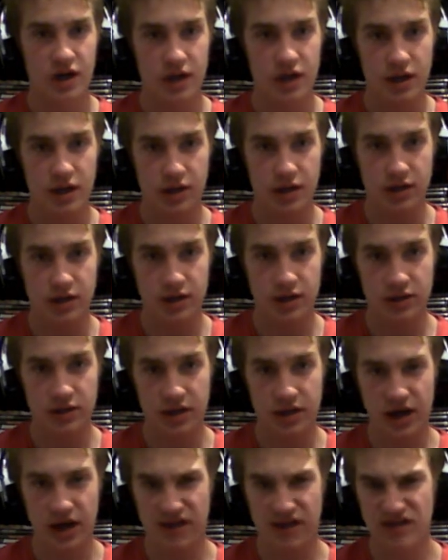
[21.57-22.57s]
and
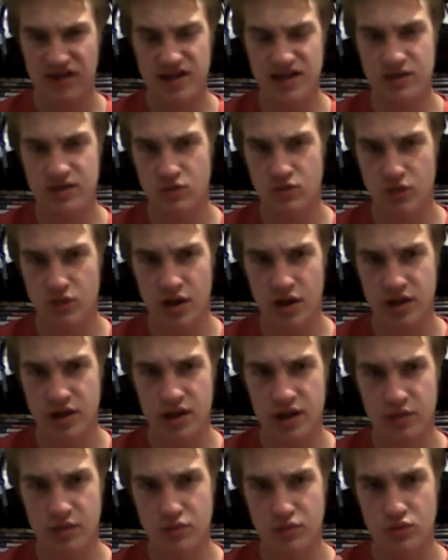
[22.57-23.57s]
the, I think he's a writer
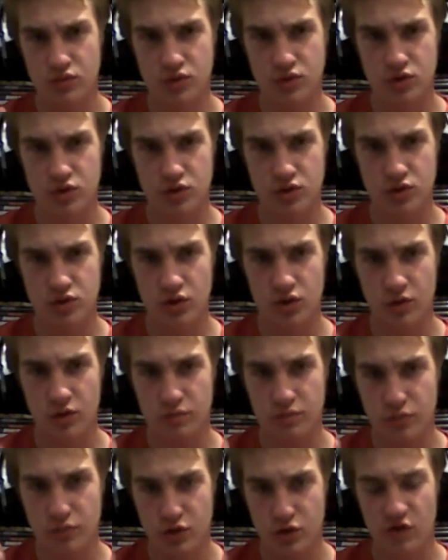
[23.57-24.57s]
and producer
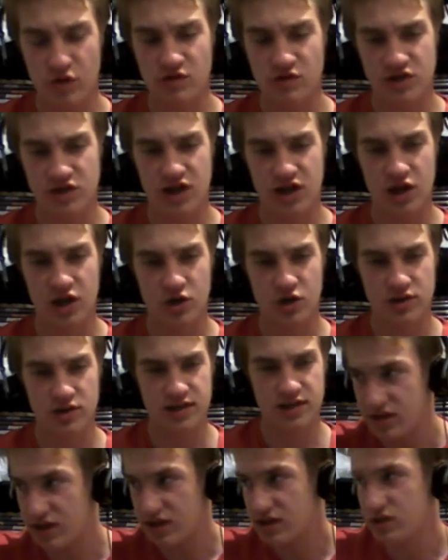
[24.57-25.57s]
on Book of
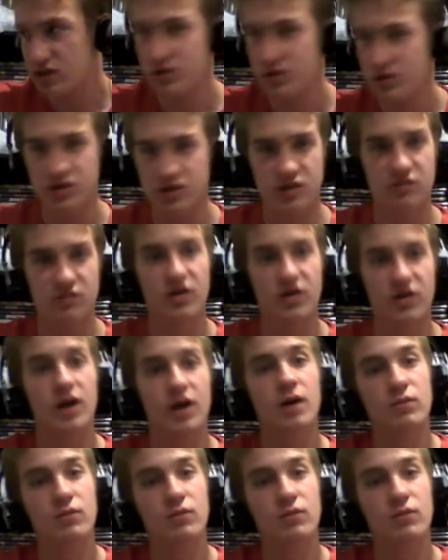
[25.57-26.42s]
Shadows, and exclusive